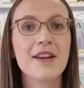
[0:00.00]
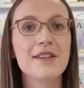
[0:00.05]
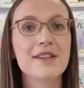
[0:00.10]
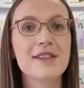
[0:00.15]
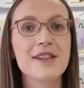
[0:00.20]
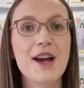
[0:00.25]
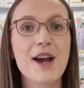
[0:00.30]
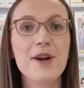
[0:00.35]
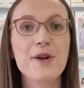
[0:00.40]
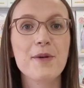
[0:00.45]

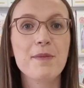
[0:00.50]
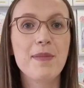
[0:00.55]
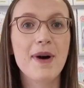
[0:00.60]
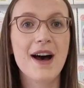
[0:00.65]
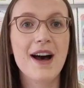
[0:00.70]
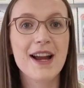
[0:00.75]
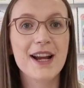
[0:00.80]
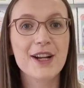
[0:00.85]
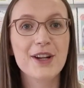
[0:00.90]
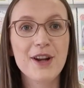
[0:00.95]
So
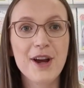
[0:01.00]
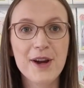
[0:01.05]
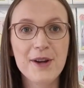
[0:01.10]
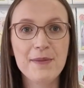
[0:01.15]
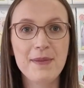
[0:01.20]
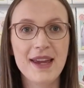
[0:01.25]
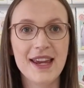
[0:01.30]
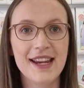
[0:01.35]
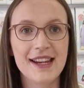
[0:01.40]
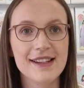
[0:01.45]
by no
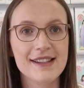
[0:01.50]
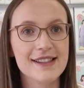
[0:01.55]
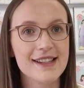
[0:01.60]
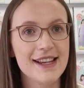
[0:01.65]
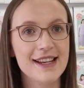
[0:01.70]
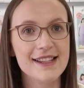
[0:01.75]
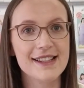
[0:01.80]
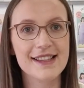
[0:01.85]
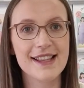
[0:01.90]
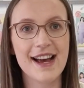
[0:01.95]
means
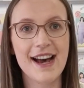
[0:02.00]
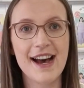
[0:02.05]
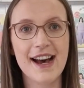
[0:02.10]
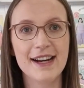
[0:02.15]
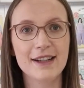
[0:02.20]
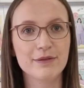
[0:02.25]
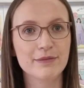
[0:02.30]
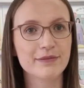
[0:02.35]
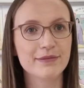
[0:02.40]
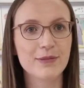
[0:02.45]
is
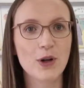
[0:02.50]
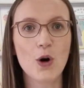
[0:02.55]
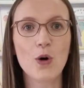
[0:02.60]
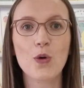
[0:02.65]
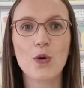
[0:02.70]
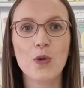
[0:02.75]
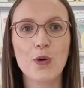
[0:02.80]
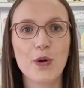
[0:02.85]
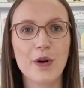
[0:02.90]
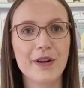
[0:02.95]
that
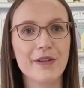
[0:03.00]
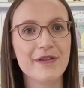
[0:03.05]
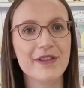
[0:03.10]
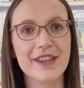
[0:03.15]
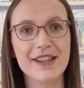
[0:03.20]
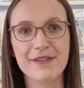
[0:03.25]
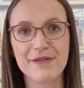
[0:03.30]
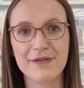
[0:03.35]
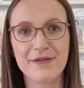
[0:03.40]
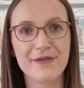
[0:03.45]
all of
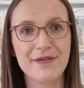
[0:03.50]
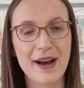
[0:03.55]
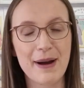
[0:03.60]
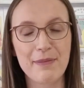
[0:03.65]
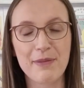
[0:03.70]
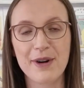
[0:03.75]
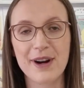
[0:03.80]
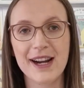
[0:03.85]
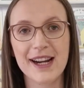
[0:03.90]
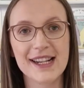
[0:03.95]
the
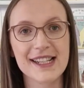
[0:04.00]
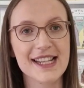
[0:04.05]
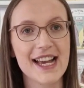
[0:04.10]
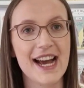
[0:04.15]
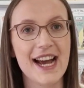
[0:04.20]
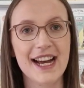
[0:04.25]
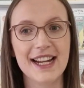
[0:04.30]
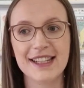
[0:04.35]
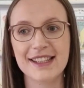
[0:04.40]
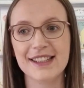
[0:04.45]
fabrics
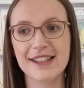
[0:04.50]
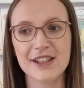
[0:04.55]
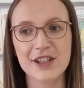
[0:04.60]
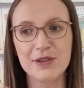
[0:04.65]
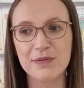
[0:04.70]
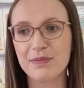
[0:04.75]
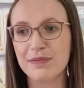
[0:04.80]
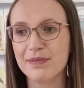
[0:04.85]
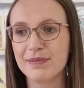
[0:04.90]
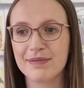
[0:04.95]
and
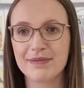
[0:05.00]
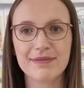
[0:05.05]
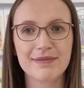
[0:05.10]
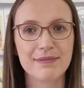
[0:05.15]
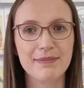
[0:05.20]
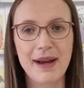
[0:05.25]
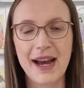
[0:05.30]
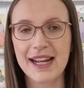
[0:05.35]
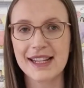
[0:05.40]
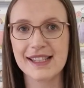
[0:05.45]

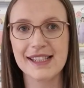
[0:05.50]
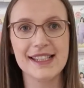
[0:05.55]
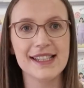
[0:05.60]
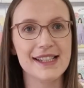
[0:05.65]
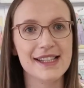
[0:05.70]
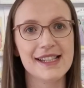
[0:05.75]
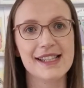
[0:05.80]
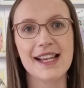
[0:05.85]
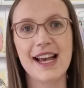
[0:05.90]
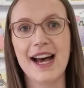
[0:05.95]

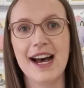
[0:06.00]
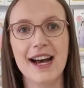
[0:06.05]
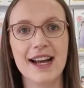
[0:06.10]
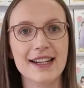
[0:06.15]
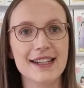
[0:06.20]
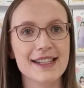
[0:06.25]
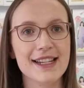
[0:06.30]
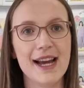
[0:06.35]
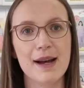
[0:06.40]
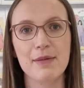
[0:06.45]
patterns
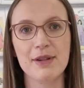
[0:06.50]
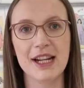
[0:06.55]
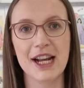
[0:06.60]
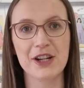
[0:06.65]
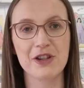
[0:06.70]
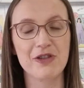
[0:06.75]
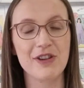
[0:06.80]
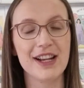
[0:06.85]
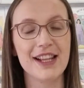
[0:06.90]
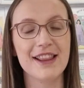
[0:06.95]
and
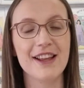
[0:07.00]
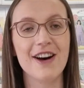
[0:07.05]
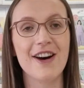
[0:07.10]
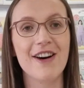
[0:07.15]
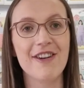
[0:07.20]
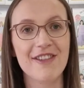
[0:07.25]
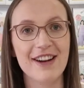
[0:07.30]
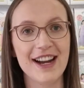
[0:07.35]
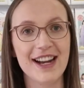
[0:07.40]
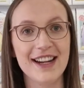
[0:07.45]
haberdashery that
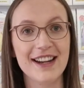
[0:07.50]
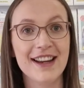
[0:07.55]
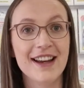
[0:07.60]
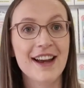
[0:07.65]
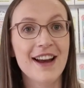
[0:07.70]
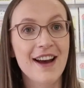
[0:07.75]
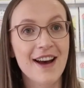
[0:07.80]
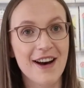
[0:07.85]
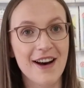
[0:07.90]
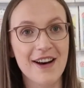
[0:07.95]
are in
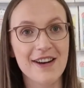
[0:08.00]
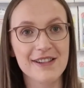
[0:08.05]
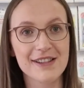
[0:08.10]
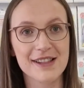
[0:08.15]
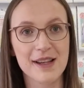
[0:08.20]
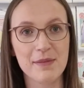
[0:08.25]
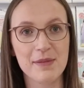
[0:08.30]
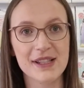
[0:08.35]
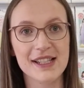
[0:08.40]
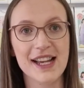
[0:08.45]
our
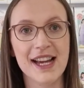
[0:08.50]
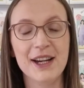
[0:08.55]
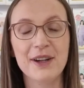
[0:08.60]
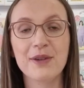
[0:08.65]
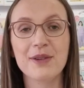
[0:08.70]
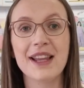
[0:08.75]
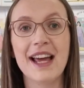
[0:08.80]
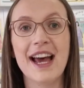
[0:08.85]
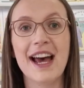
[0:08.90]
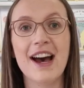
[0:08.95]
summer
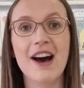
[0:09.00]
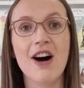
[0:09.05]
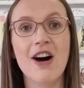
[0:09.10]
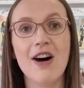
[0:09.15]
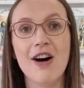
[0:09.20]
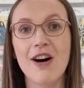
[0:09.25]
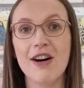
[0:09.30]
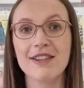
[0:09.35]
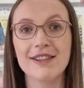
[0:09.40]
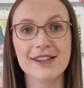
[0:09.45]
sale. There
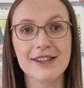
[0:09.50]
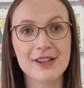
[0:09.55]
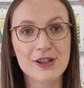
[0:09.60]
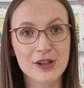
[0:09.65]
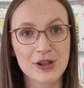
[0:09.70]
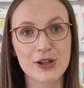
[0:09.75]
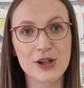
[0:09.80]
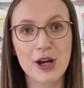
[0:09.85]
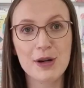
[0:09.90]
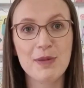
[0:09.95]
are
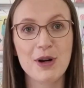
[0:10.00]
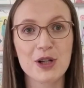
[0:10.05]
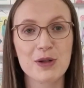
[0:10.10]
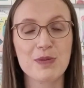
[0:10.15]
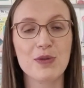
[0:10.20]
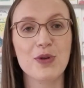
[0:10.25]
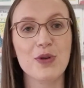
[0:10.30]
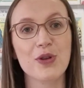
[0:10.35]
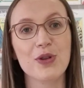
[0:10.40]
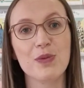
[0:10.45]
so much
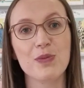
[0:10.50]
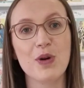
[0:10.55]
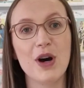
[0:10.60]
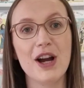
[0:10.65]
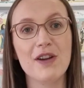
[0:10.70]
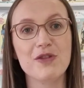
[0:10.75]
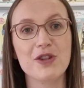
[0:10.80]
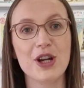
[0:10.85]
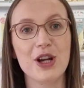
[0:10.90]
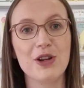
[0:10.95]
more than what
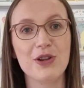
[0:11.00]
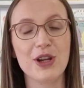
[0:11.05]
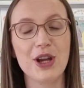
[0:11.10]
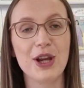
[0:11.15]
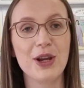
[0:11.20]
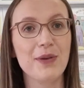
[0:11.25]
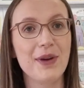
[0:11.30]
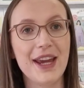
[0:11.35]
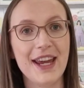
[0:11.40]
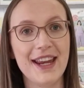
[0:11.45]
I've shown
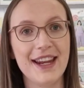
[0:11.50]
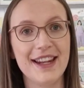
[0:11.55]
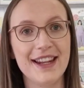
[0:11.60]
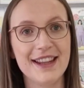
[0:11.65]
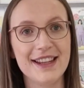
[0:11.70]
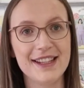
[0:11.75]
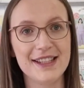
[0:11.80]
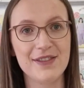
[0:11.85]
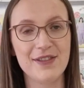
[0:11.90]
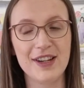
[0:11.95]
you in
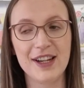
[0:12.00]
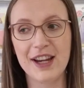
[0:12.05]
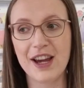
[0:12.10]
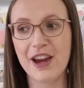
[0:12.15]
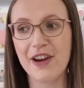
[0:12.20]
this video.